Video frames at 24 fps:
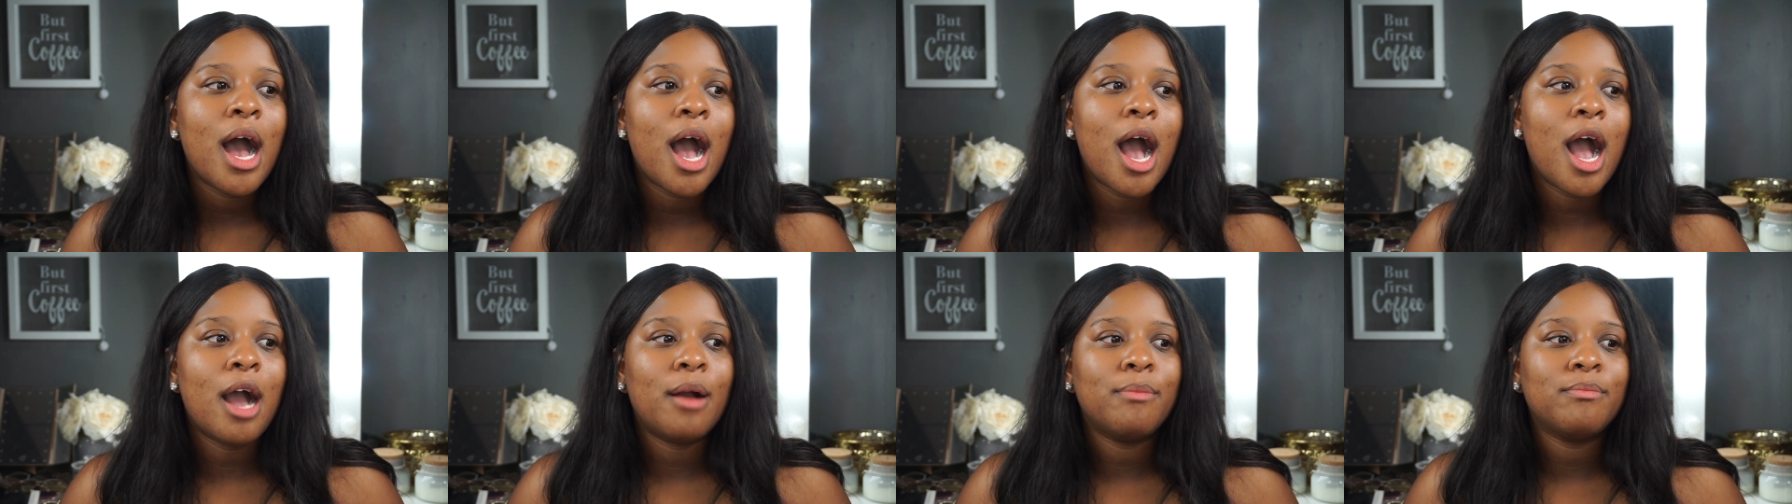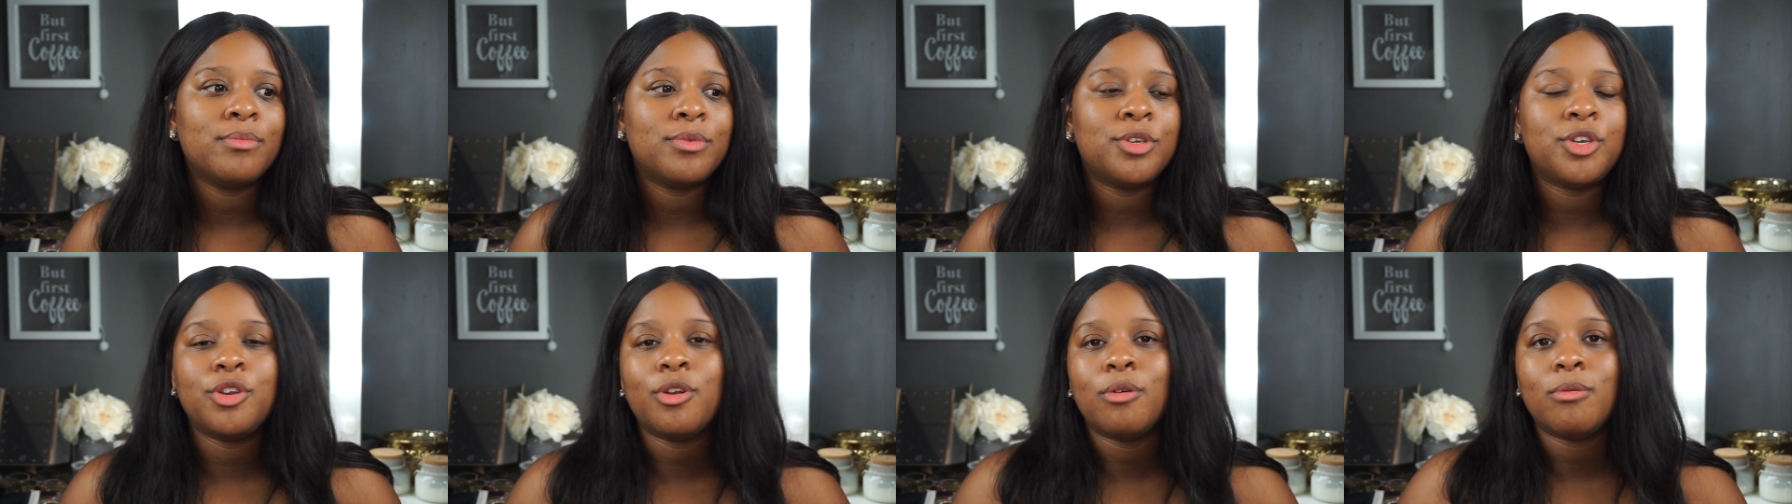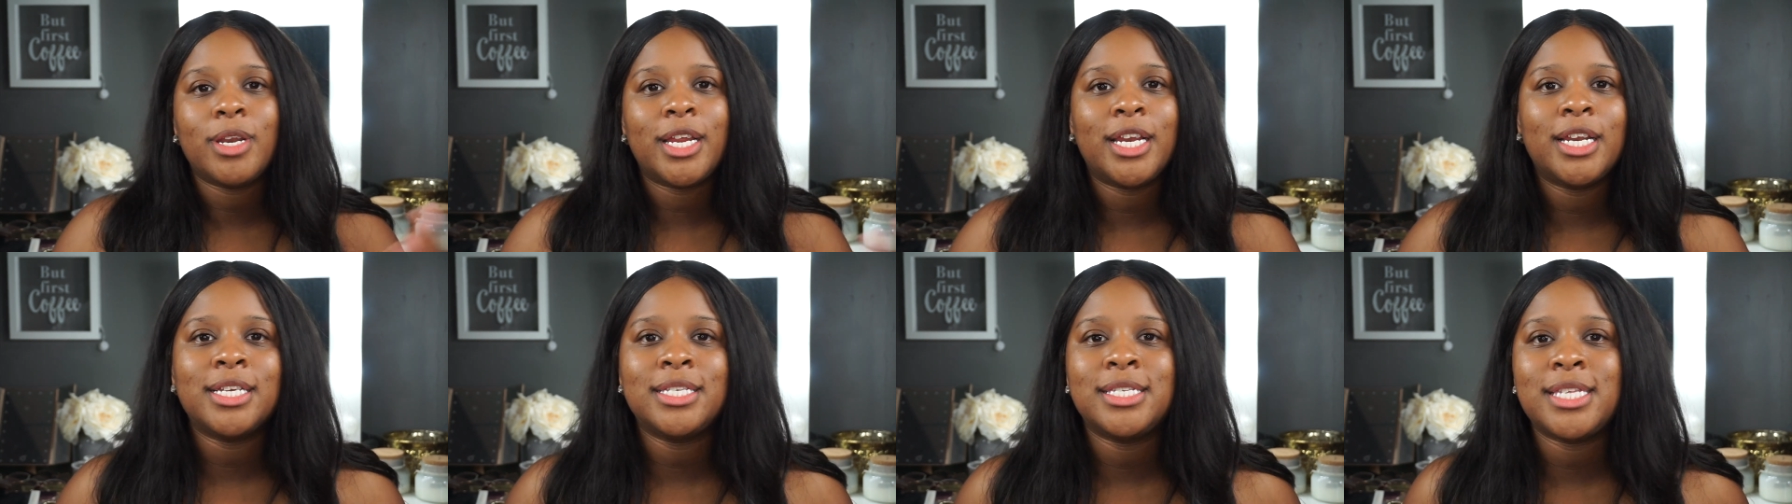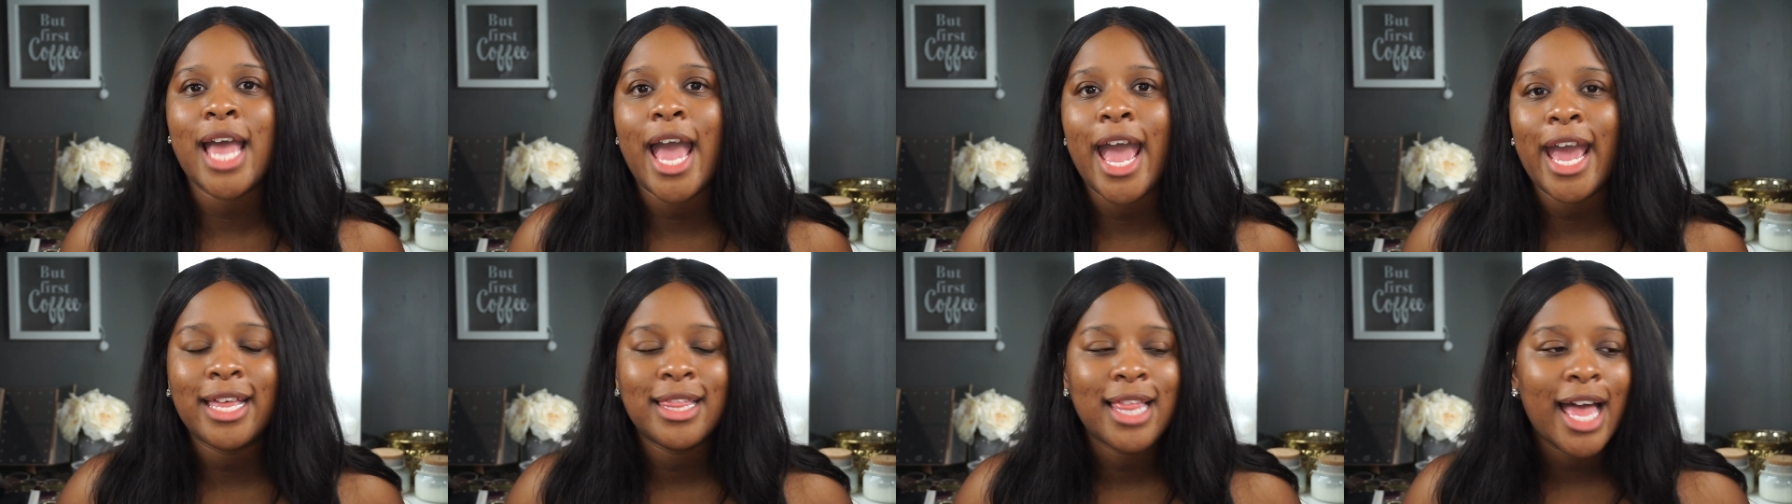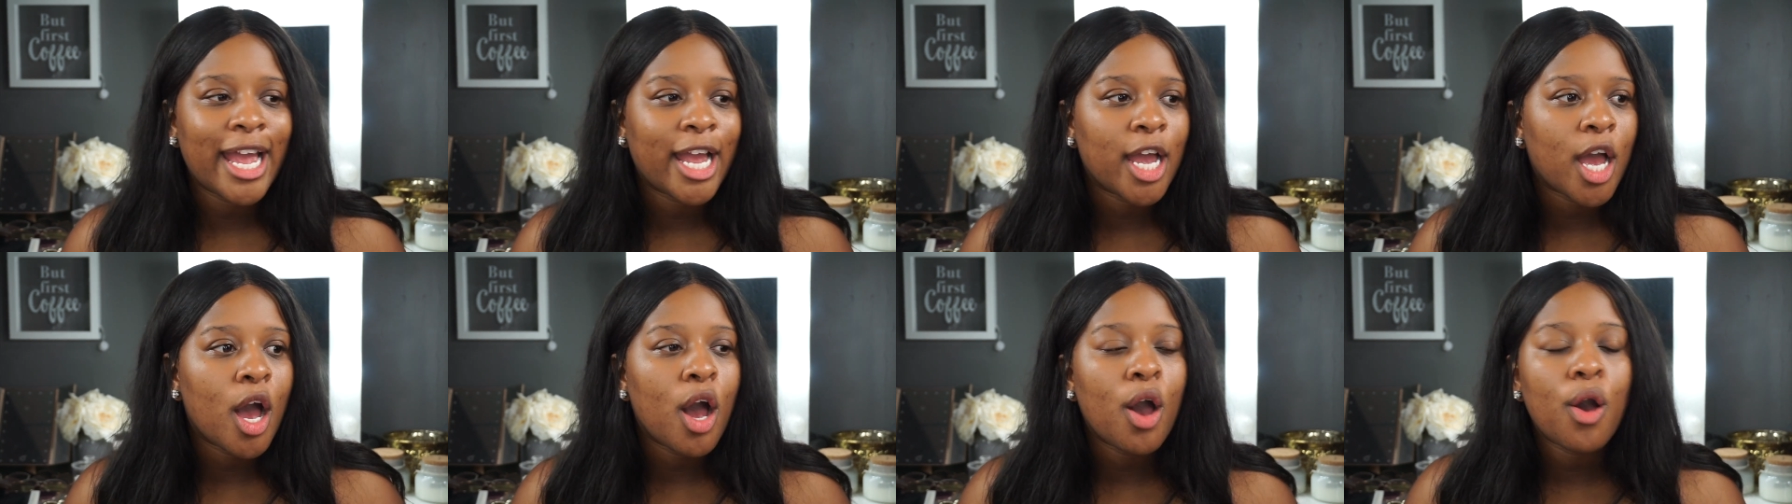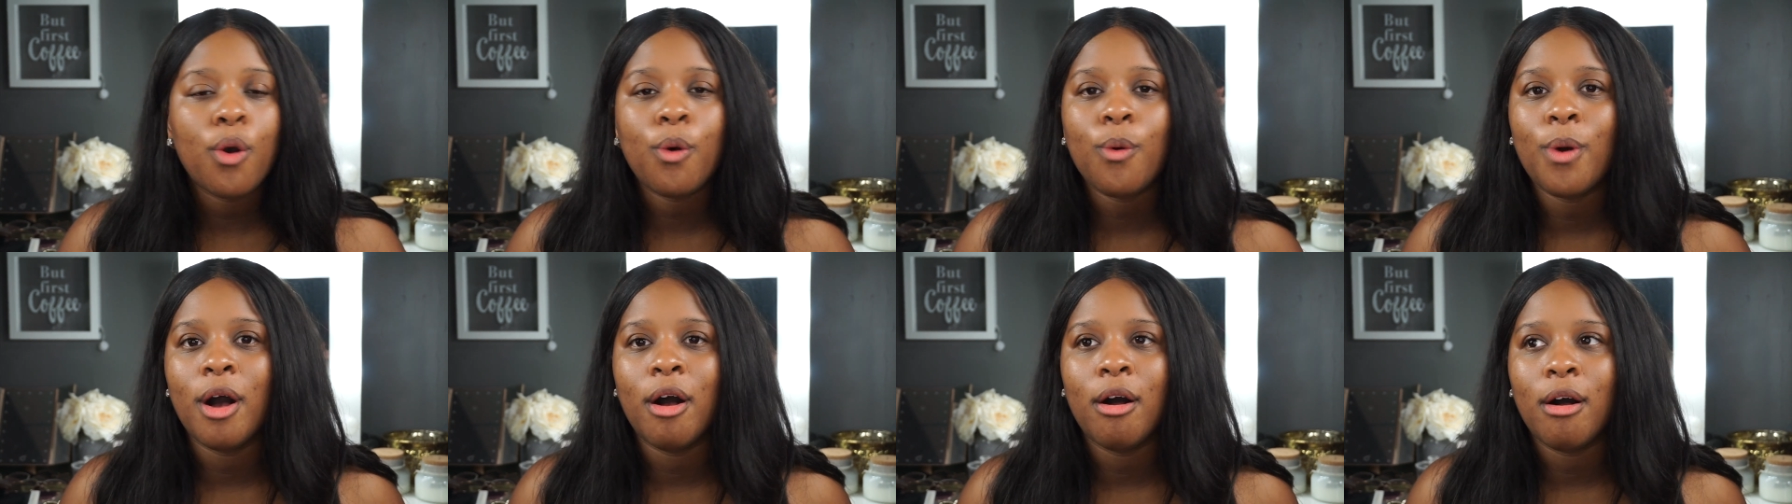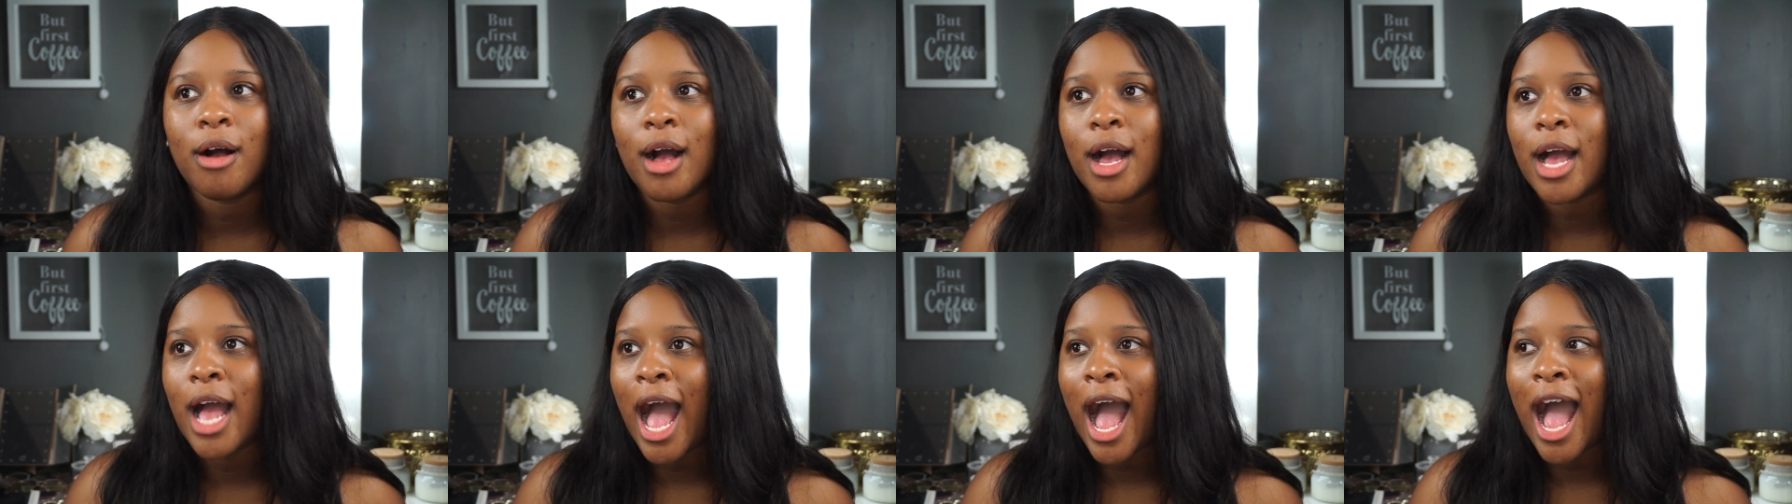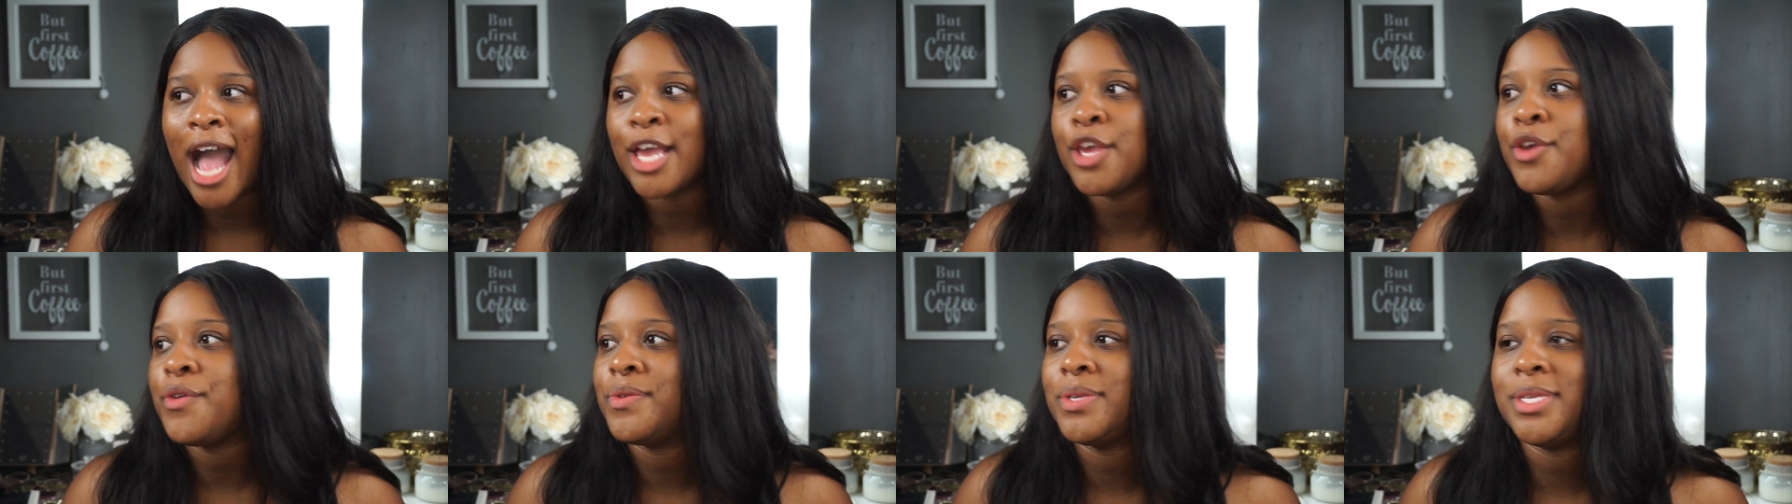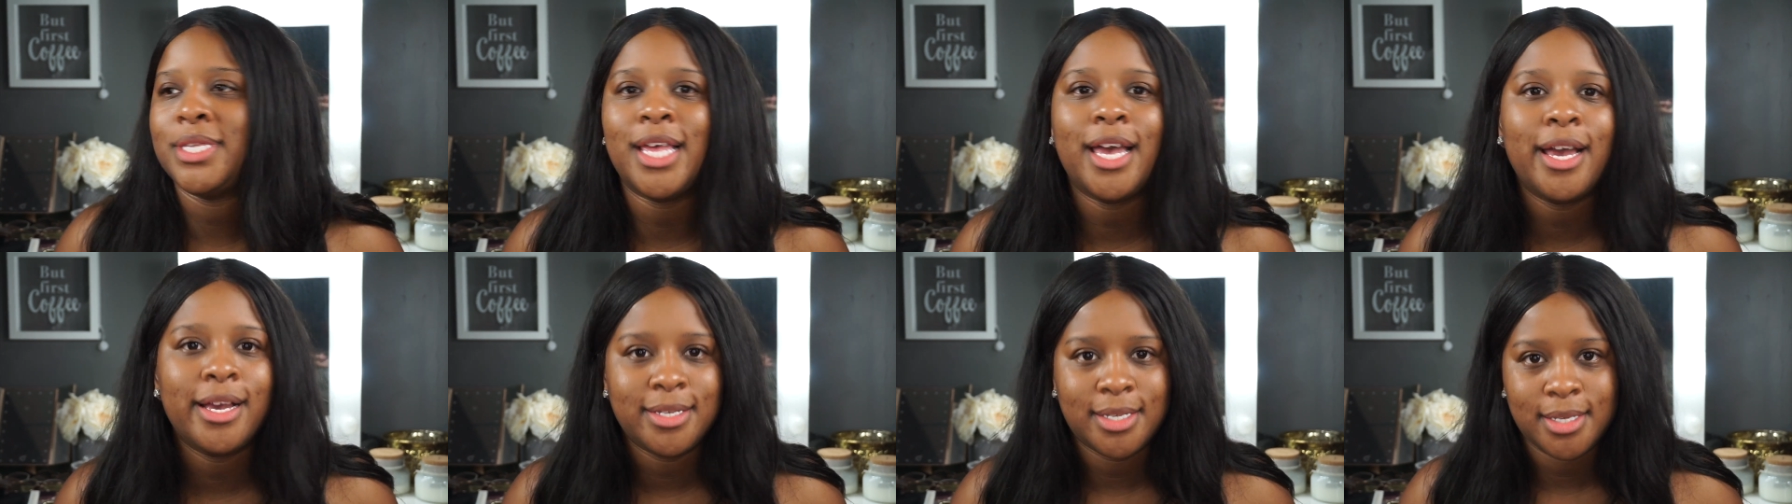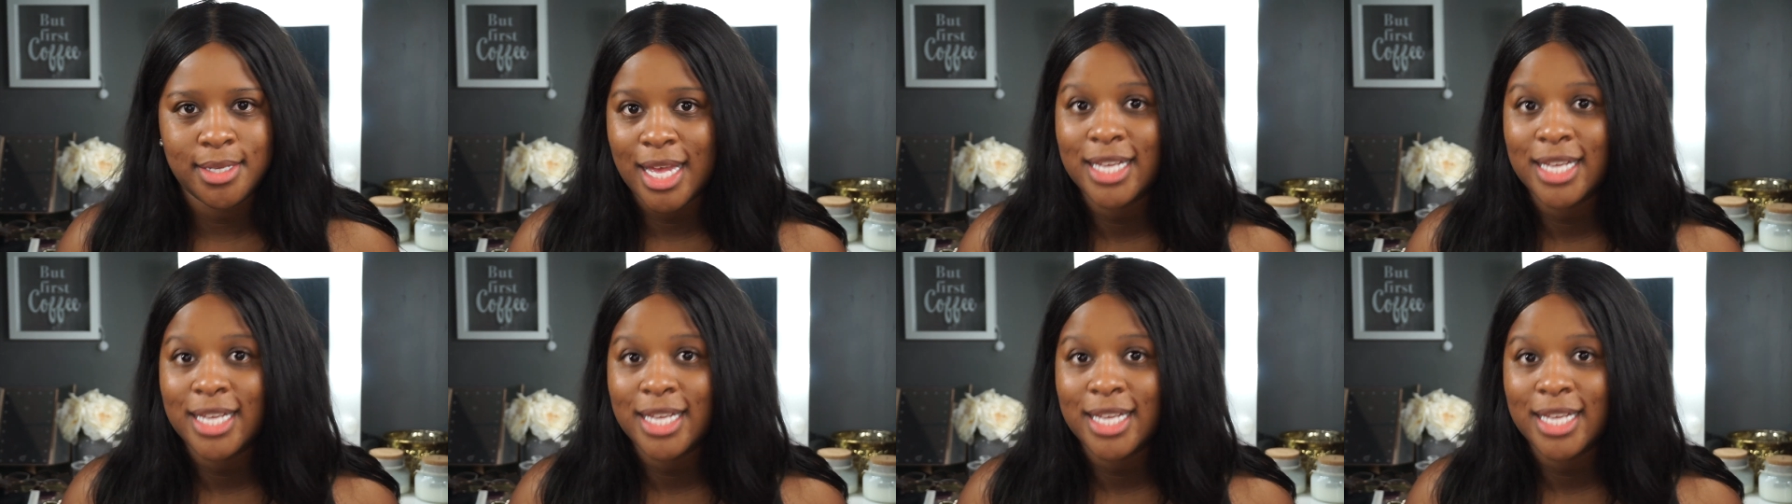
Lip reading: You don't need to say like, oh, well, I use this.